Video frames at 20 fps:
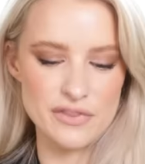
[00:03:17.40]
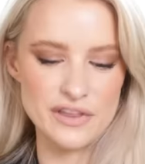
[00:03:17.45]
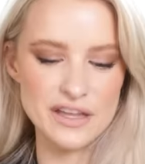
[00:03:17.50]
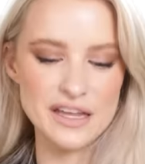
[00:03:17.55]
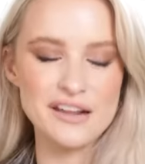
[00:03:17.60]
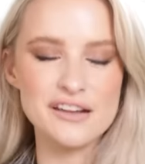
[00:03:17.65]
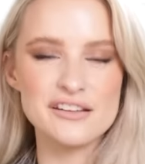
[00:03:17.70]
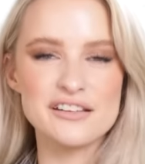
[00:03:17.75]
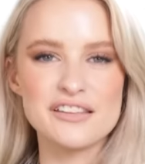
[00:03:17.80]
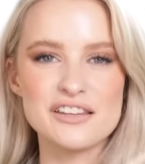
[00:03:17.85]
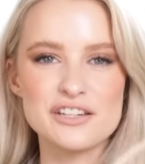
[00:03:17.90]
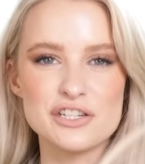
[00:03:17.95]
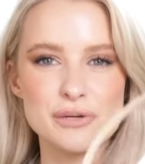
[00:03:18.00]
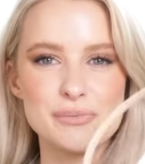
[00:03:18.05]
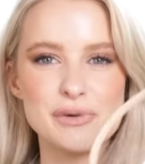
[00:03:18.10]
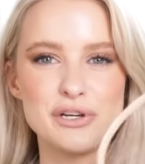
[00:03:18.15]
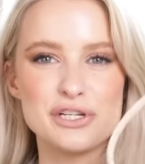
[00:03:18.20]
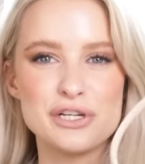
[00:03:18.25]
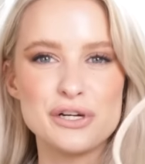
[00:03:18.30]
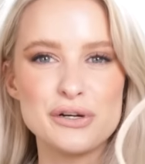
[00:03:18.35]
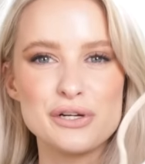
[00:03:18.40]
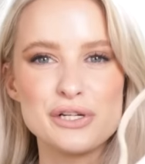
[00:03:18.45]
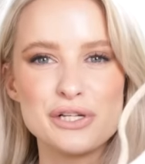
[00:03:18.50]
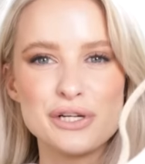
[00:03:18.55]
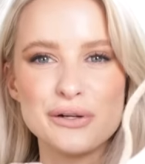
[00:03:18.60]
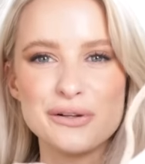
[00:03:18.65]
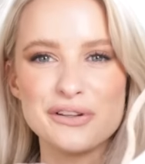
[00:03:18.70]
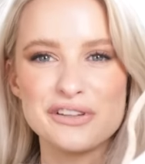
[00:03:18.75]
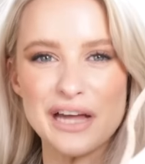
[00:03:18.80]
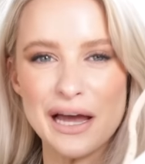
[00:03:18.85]
These are the Jimmy Choo
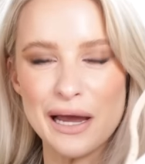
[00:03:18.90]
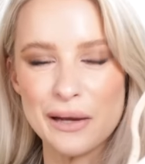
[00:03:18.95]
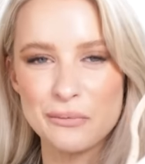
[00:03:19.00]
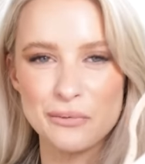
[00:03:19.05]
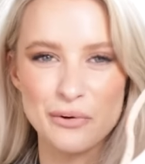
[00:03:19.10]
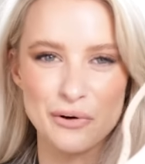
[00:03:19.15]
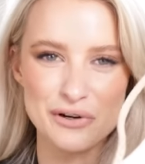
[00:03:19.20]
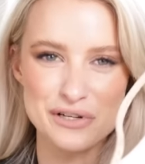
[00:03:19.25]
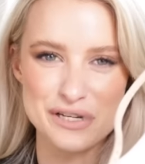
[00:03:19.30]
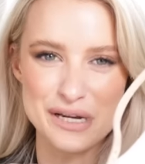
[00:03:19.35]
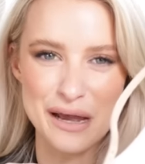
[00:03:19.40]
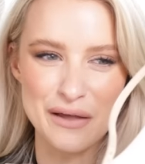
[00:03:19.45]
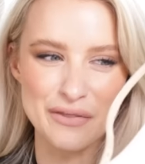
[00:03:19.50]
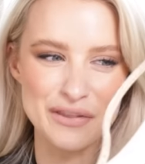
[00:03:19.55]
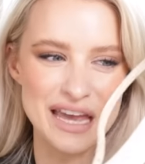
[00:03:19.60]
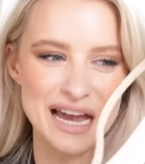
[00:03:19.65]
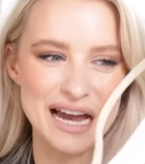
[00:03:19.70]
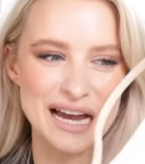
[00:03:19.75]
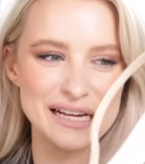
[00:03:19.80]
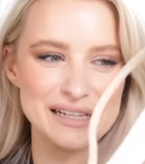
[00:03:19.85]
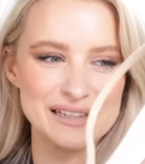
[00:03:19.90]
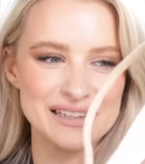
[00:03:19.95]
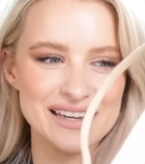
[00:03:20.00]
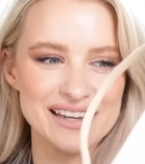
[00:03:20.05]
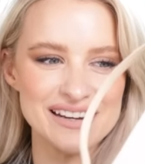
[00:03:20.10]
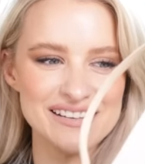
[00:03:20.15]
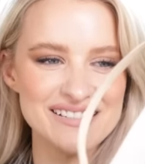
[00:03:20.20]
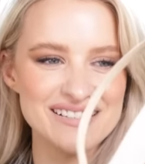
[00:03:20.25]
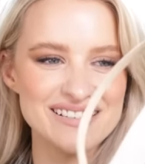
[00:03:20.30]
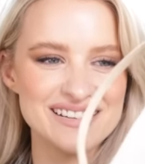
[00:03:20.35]
shoes I walked down the aisle
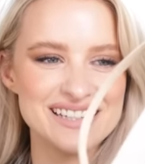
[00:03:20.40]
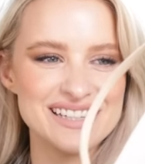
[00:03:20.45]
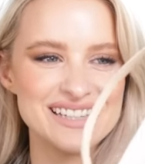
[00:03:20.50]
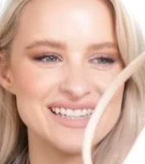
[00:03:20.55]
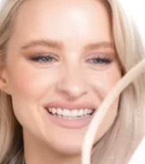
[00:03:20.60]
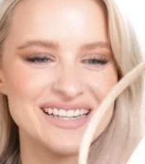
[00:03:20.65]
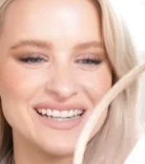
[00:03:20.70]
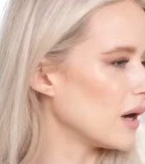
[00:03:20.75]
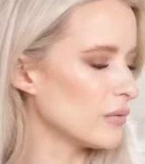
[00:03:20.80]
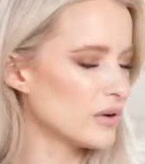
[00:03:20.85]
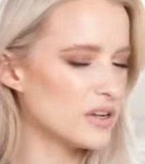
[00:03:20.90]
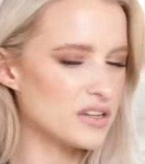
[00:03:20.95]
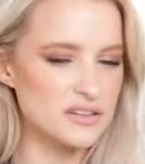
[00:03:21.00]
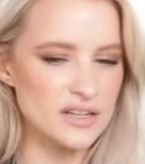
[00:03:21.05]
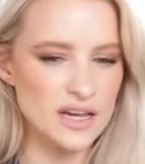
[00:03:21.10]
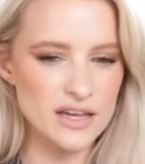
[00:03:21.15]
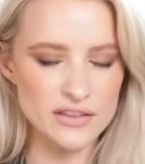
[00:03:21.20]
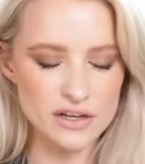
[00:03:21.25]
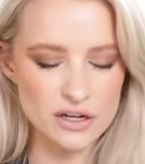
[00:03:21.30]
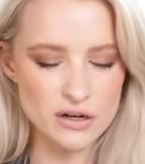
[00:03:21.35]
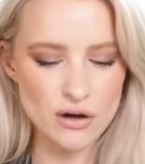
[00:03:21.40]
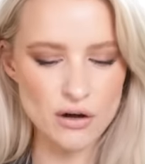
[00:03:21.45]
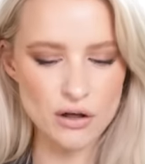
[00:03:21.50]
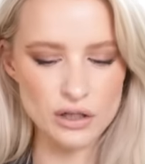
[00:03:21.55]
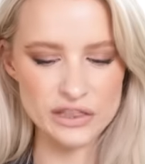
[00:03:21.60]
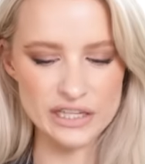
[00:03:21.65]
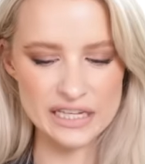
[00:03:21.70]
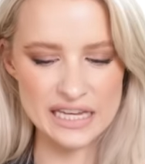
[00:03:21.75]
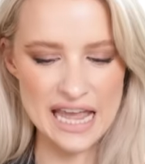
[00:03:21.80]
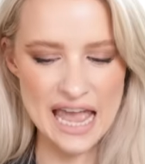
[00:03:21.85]
in. I want to say they're
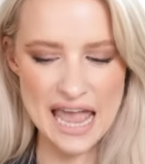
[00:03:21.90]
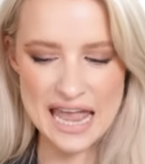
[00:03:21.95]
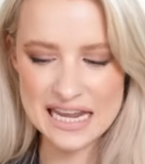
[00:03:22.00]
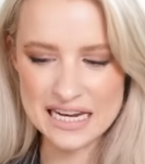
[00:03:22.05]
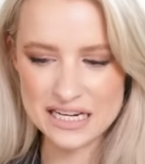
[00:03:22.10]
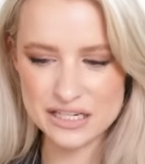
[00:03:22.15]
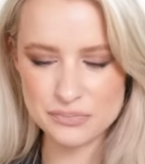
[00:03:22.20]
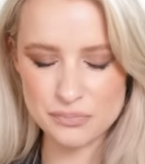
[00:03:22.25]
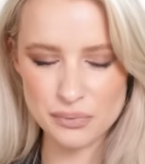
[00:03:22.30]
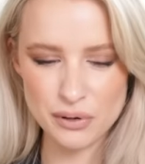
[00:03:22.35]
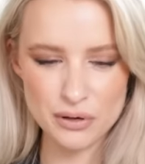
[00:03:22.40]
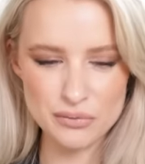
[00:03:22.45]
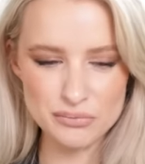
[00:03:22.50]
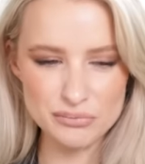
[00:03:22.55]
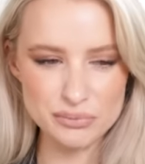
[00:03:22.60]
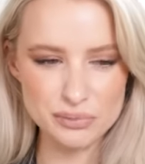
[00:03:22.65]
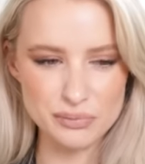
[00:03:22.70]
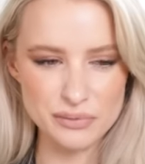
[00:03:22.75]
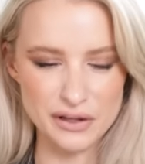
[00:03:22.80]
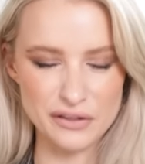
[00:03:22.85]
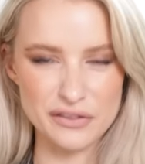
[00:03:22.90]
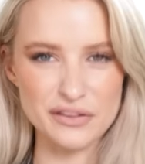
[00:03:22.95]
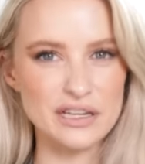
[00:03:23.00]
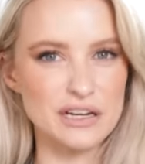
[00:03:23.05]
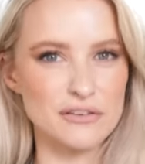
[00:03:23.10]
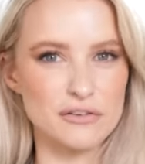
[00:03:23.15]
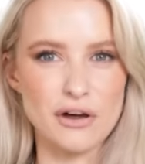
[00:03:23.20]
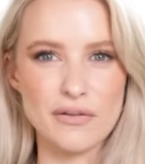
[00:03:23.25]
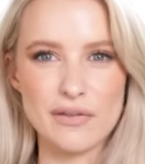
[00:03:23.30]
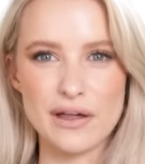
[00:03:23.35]
called the Kate Pump, but I
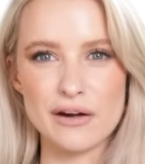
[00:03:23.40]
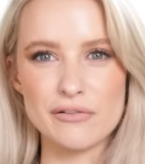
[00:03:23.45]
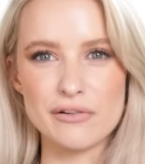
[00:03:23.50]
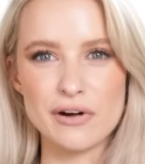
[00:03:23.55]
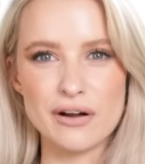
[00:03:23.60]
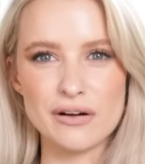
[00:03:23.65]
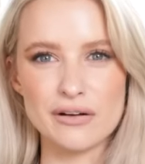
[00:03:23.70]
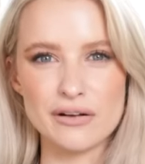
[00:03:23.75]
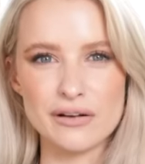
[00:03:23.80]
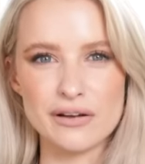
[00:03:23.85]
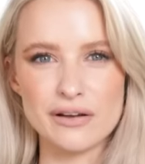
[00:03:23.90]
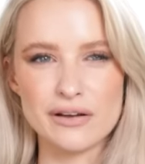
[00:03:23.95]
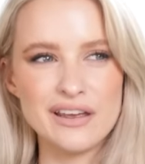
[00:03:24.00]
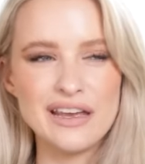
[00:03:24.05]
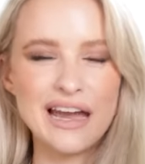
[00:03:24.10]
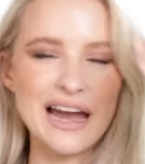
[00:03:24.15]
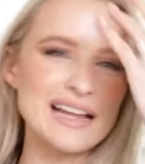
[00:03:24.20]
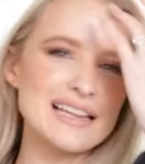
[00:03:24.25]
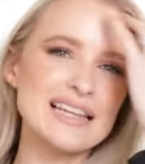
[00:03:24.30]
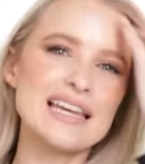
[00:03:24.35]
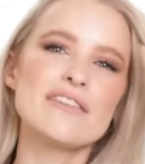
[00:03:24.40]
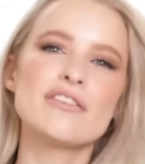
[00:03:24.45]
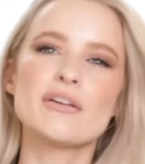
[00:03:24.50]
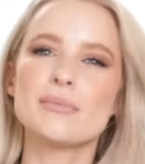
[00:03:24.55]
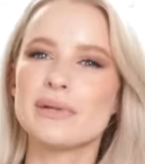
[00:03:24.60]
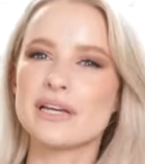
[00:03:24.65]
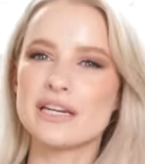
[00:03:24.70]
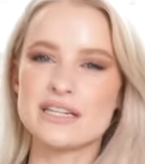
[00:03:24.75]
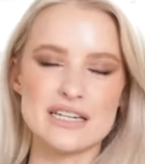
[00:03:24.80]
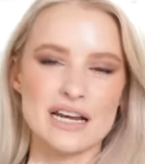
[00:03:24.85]
think I've got that wrong. I'll leave
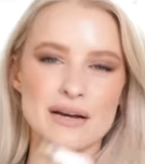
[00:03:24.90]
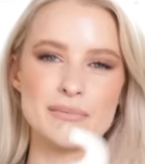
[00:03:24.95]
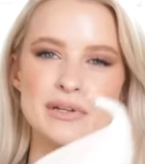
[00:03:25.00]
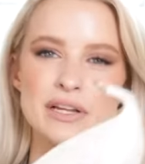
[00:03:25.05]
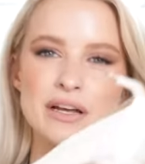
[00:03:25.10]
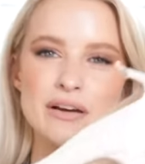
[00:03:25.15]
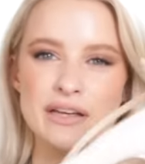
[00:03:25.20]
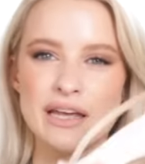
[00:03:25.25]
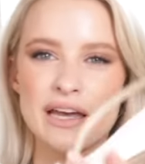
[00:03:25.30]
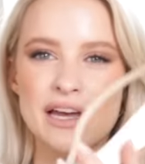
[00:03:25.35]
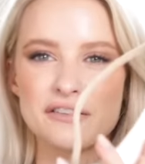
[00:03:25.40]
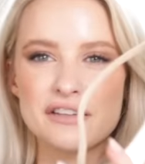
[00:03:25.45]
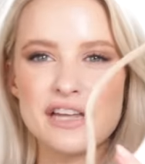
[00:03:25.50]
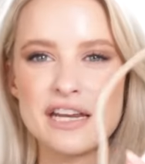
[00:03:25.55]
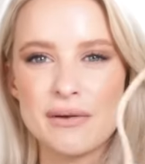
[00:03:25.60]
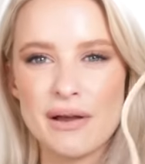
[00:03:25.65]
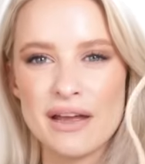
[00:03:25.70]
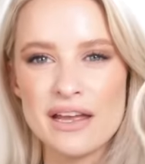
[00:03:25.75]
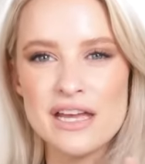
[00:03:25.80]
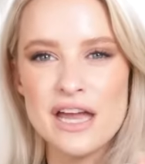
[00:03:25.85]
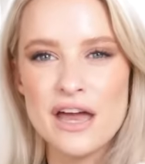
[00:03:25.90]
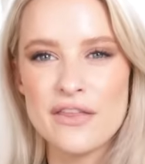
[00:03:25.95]
them linked down below, guys. Anyway,